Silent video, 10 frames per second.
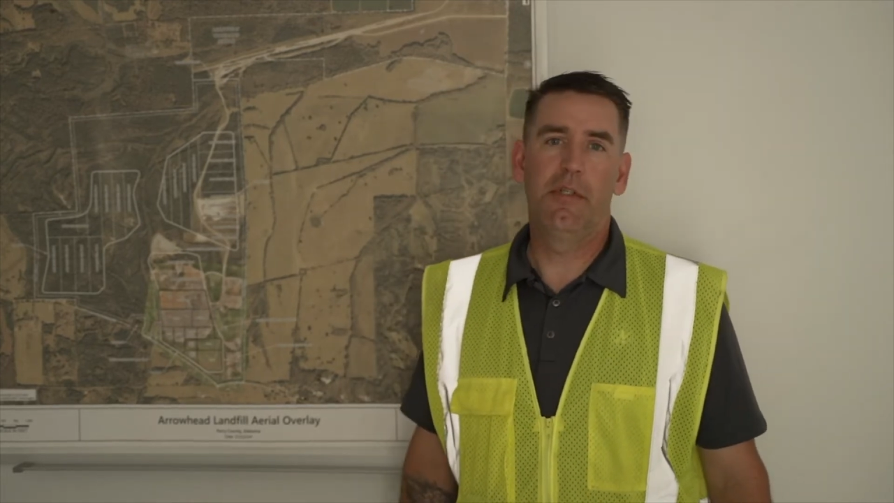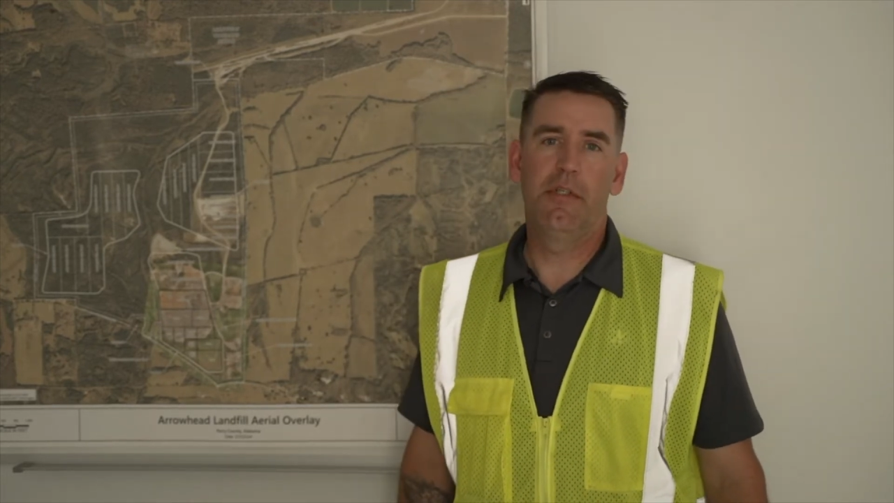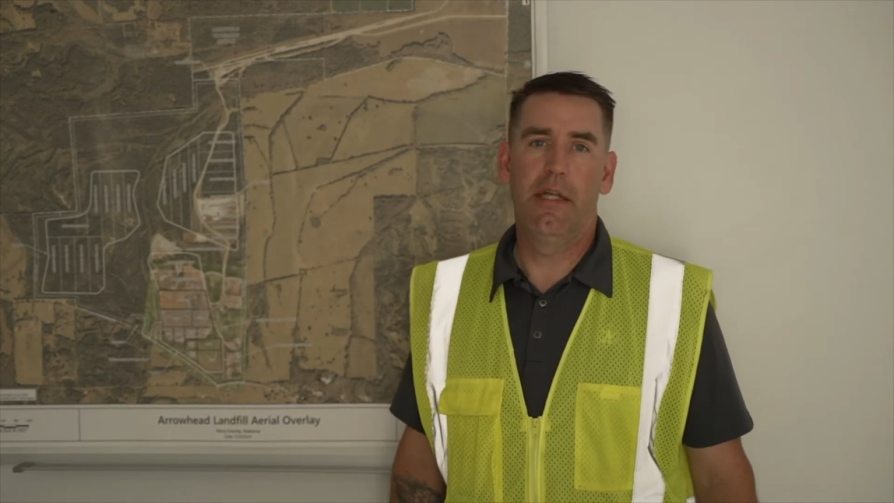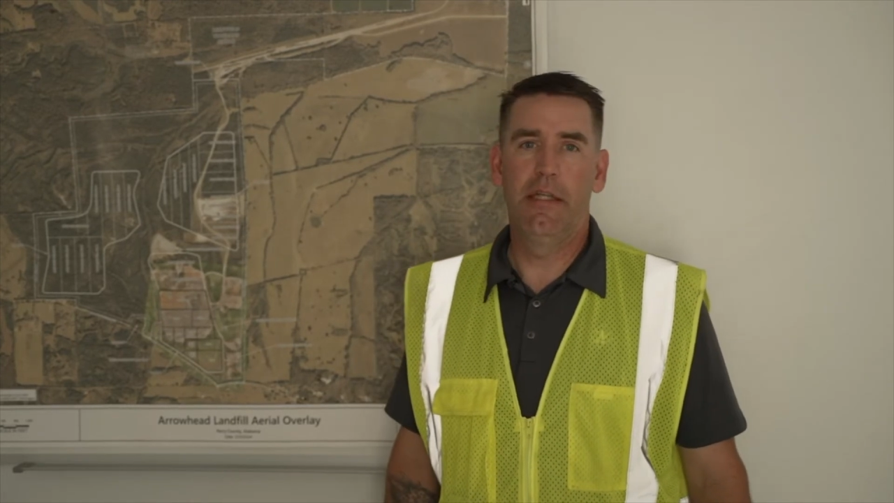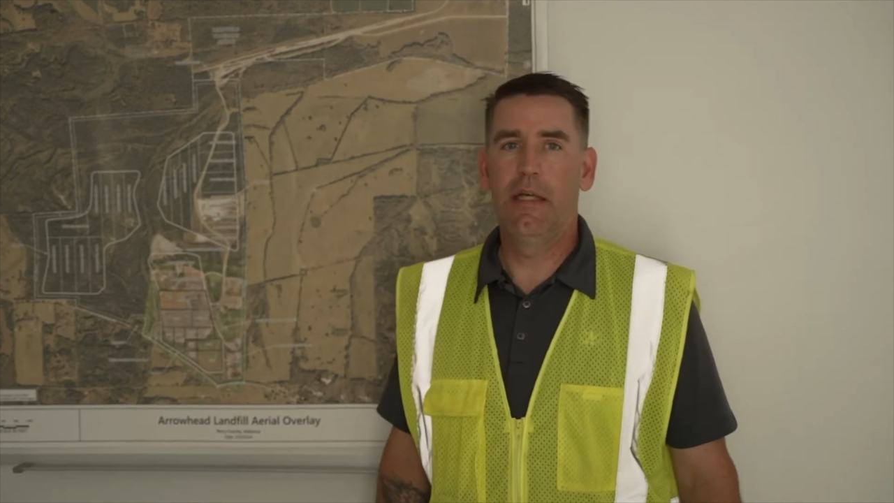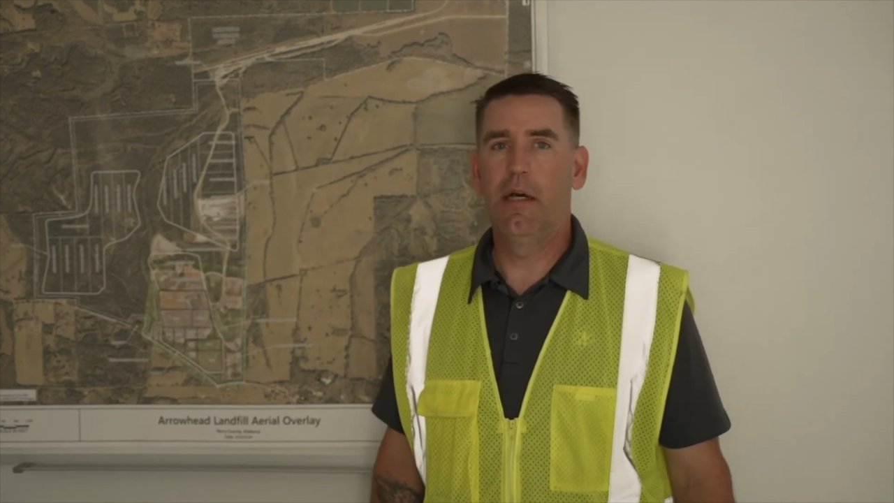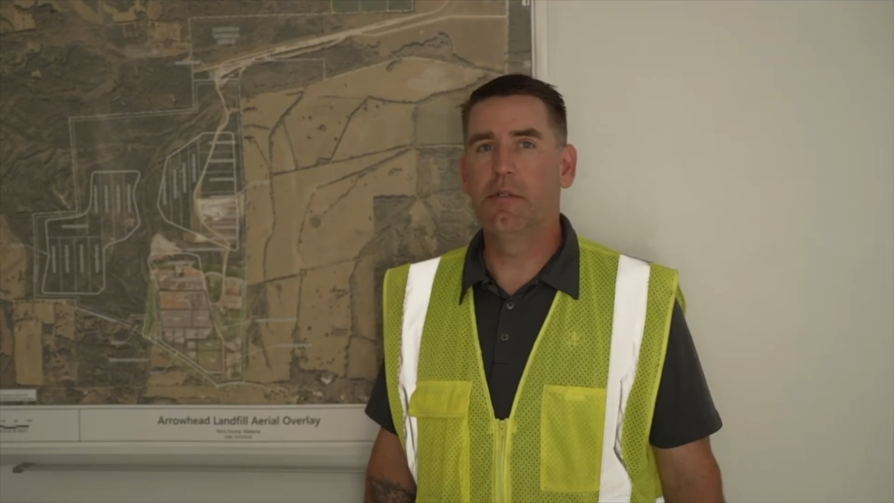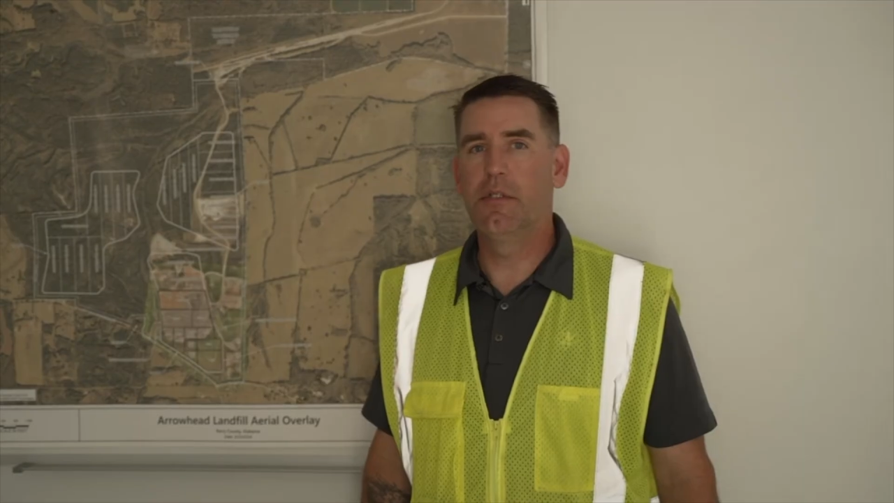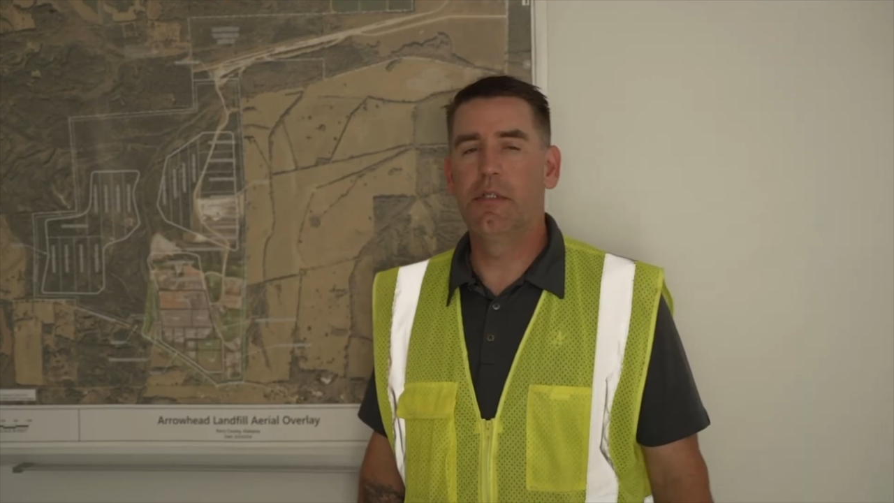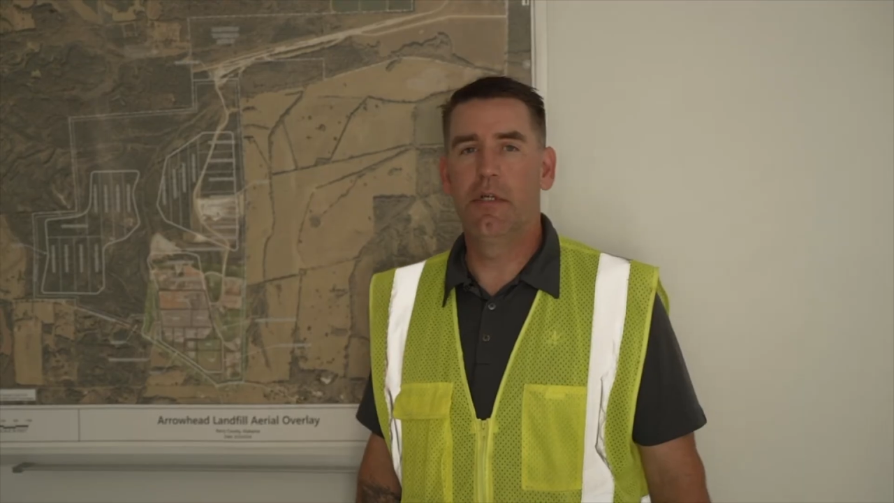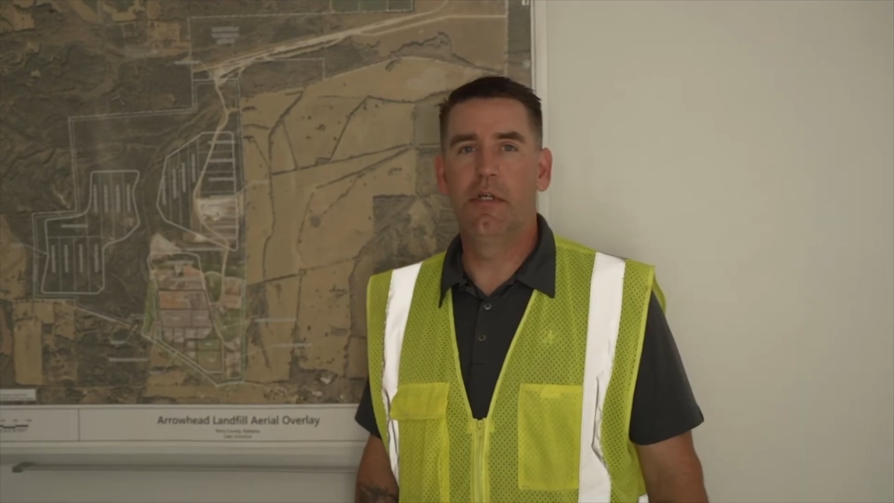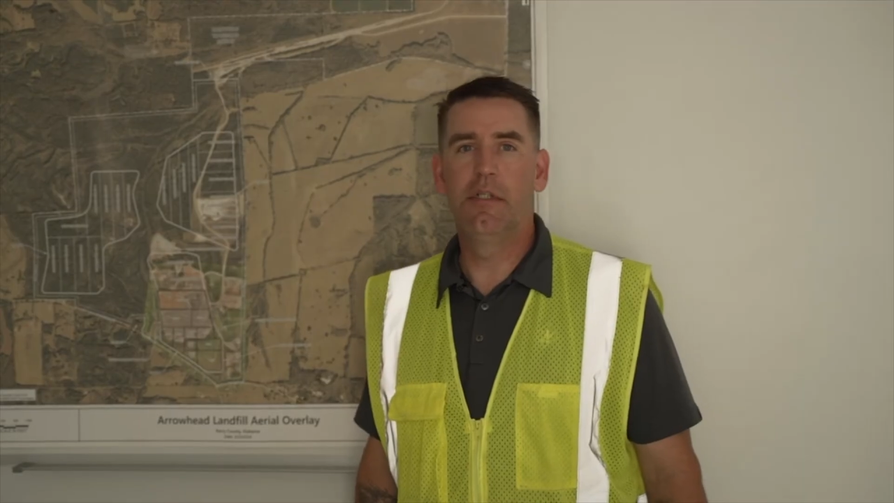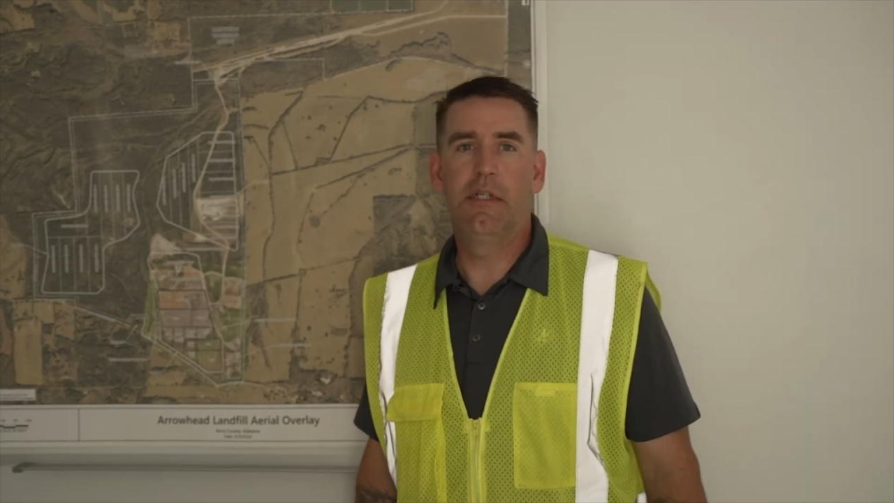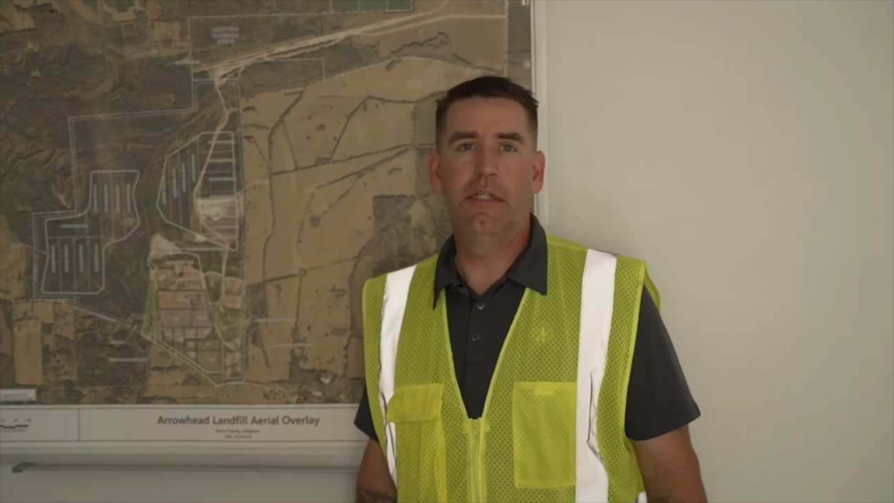10,000 tons a